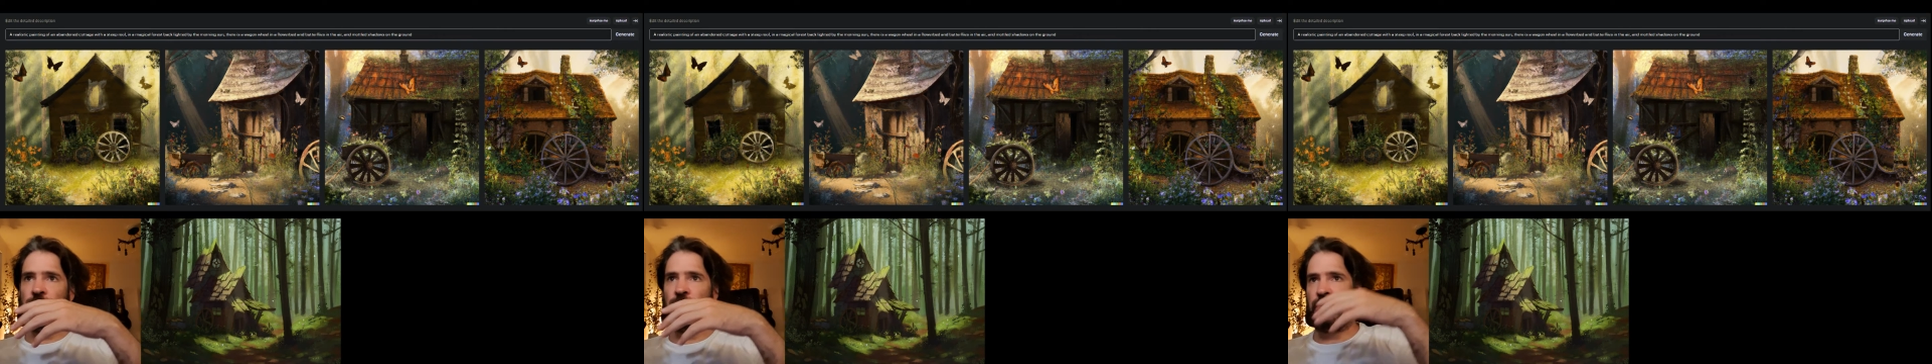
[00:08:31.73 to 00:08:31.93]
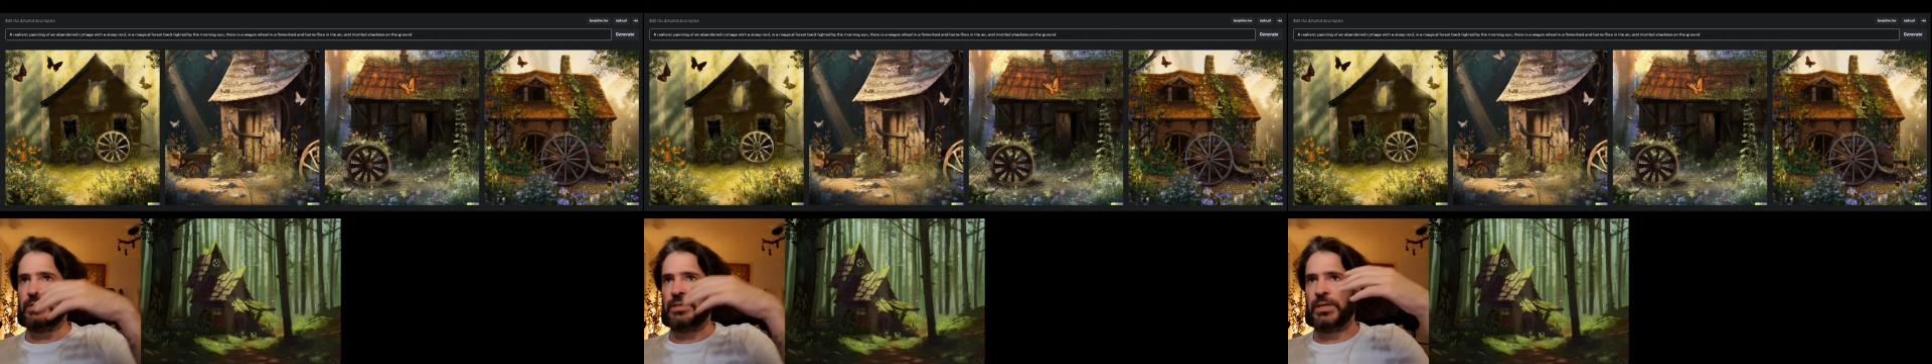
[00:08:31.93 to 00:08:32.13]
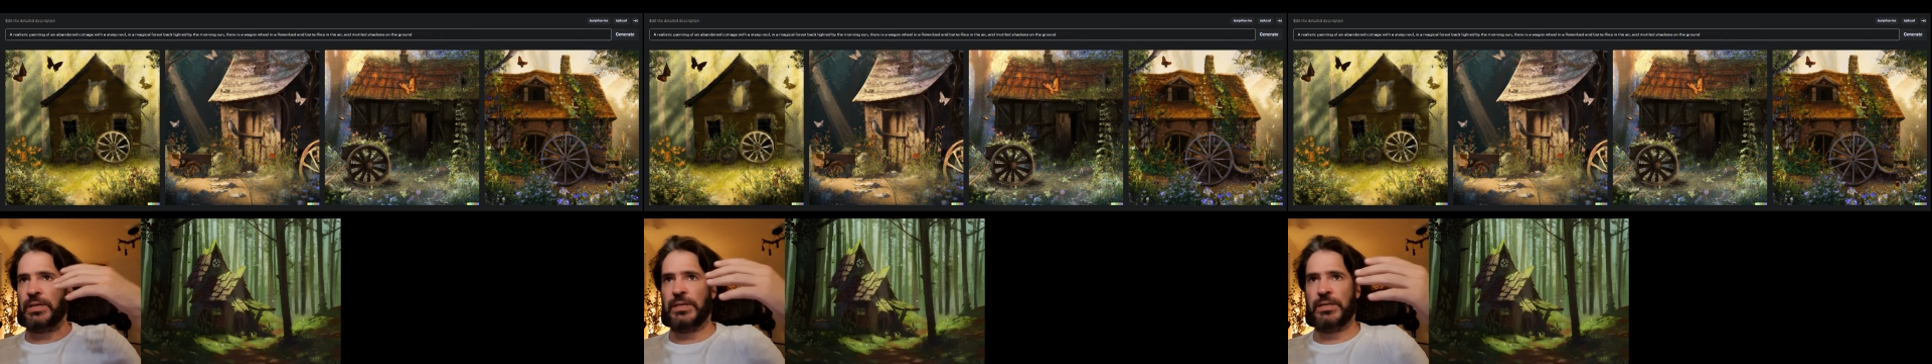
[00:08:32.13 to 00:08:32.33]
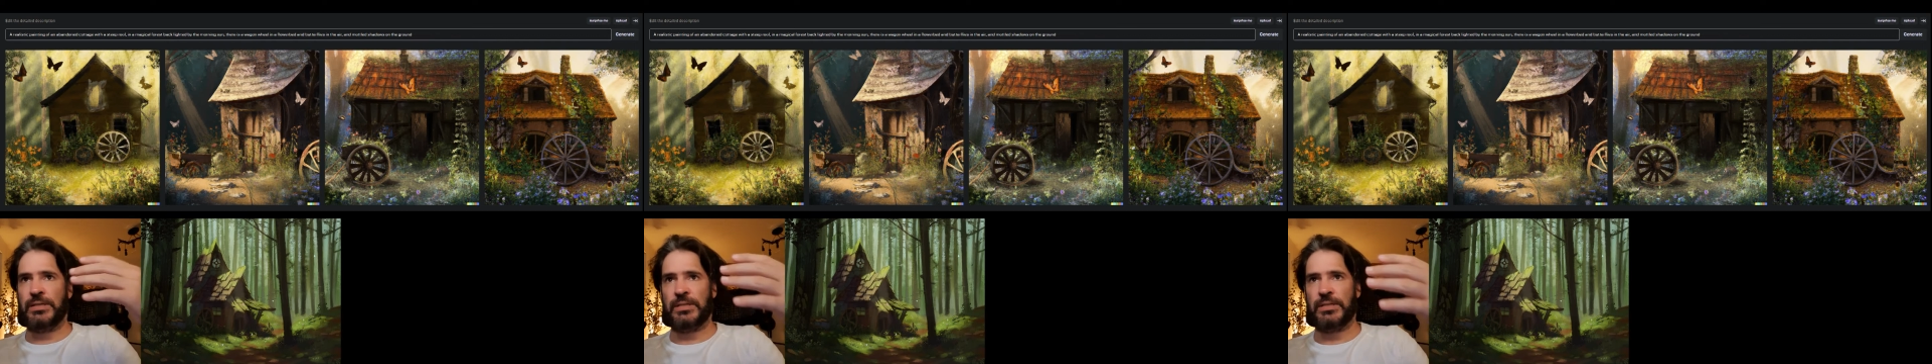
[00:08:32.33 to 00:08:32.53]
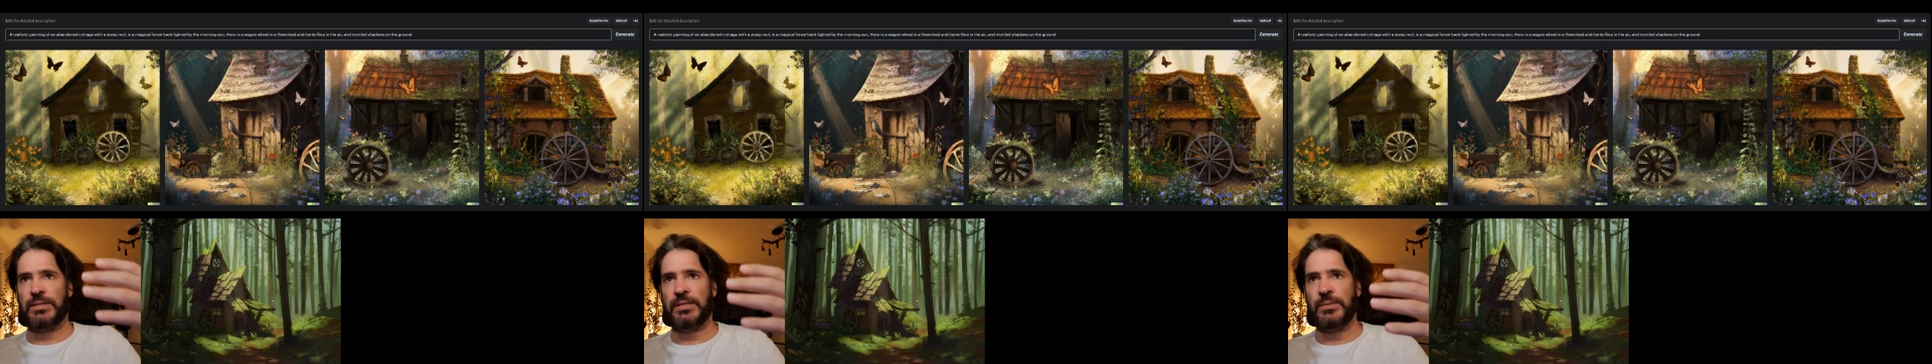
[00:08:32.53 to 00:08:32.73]
I was saying it has a
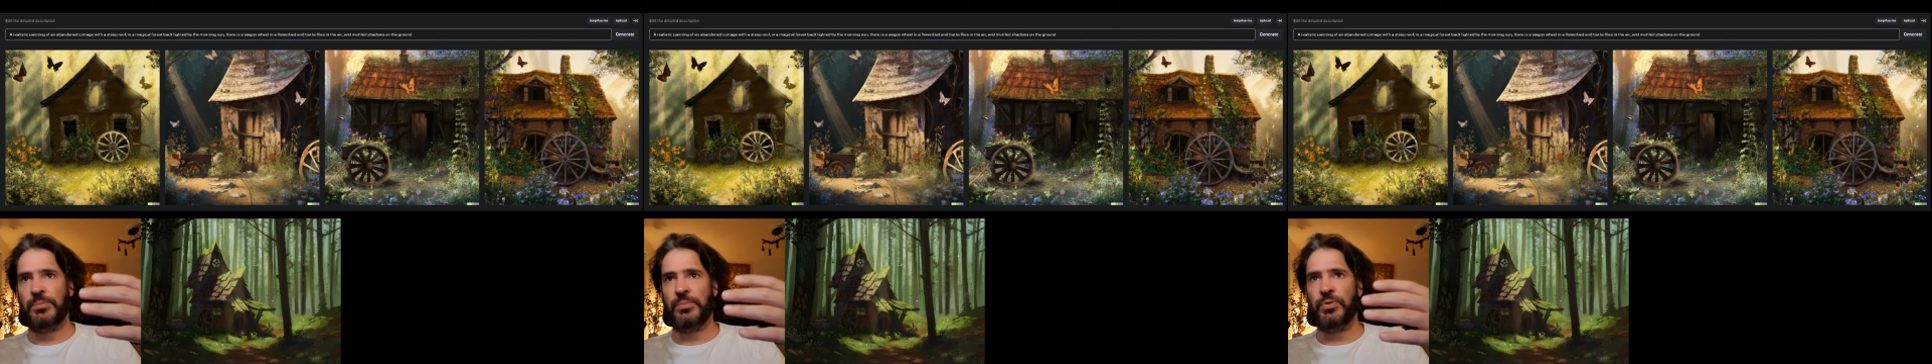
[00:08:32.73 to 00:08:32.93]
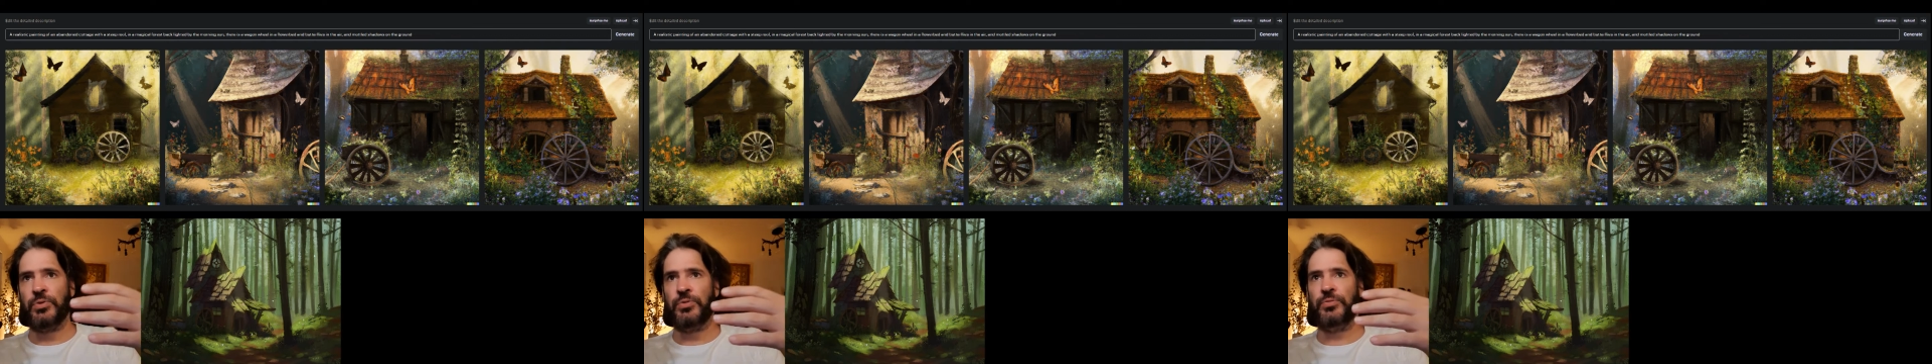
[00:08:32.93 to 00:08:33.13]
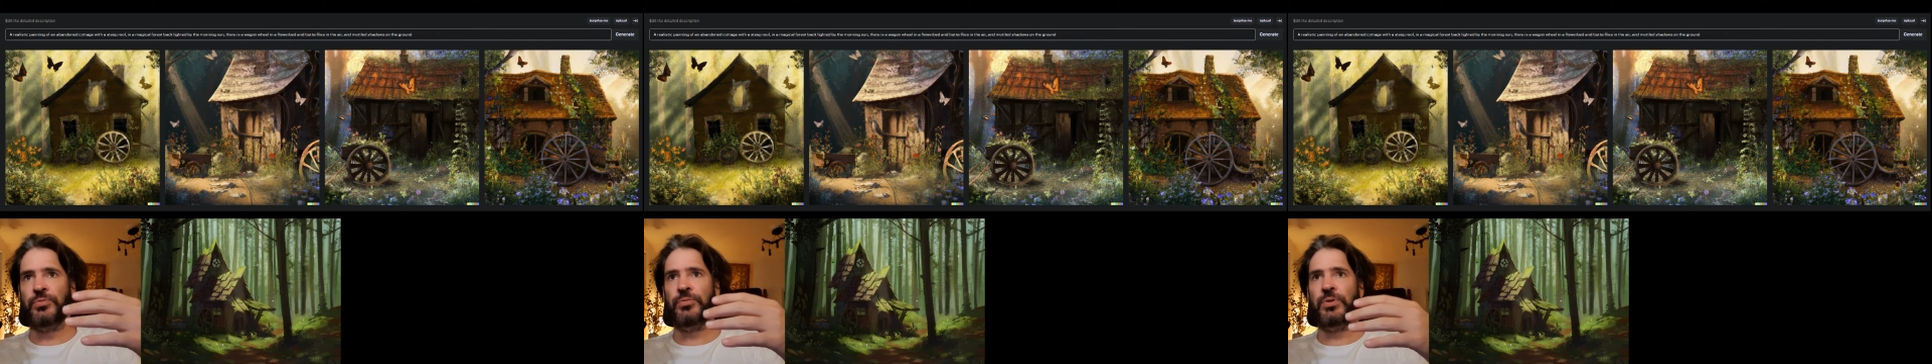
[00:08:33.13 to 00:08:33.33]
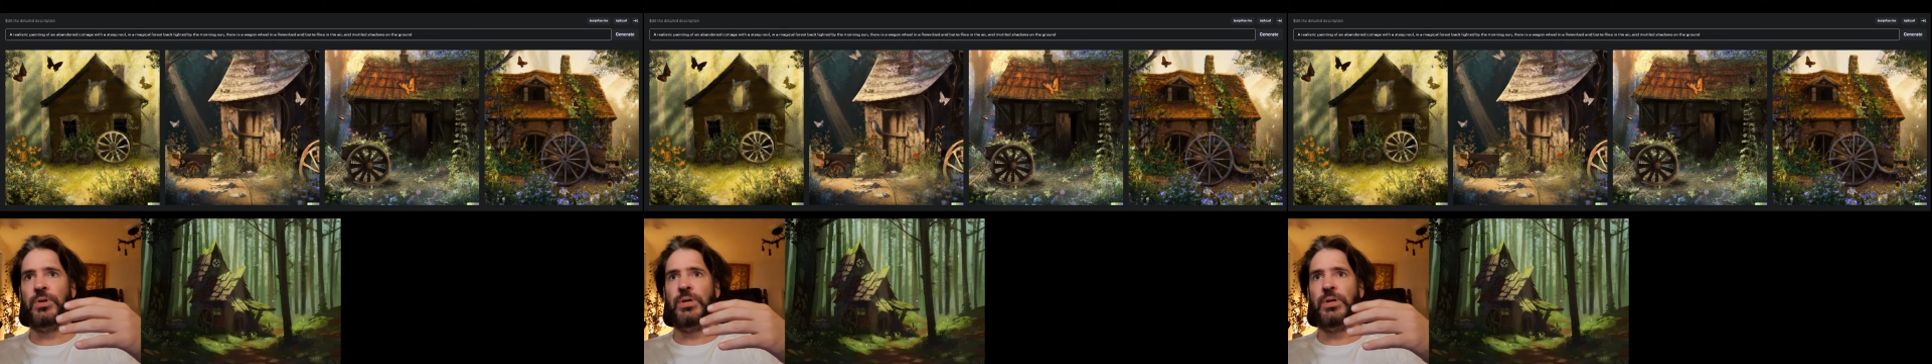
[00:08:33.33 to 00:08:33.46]
steep roof.